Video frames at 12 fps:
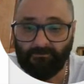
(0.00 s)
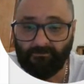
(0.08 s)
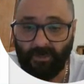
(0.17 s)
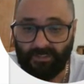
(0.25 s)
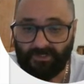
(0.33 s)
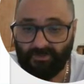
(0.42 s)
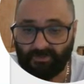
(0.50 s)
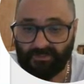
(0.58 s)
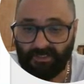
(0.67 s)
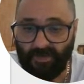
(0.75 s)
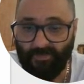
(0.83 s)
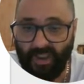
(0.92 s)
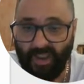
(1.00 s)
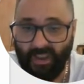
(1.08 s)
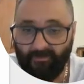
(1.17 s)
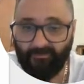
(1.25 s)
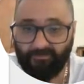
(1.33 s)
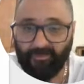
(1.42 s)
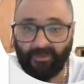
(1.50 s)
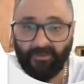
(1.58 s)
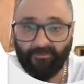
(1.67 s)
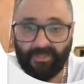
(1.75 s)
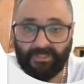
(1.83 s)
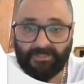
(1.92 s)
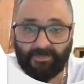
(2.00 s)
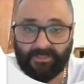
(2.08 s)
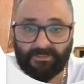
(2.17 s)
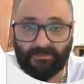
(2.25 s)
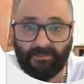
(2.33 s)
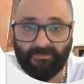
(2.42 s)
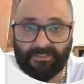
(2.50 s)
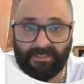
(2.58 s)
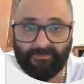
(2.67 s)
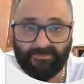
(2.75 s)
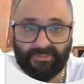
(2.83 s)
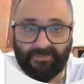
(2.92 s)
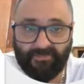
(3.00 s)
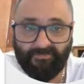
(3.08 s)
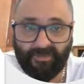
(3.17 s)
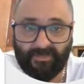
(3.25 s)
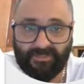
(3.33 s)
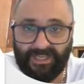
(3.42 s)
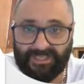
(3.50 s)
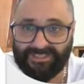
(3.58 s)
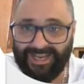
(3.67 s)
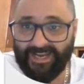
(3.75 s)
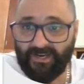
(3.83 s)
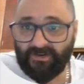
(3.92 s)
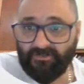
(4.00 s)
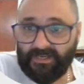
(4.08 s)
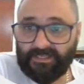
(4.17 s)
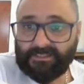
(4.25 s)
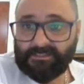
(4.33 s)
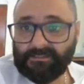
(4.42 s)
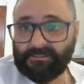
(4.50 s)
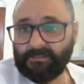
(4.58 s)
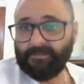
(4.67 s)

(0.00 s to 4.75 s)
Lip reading: Right, a short time after being switched on, the temperature of the filament has increased.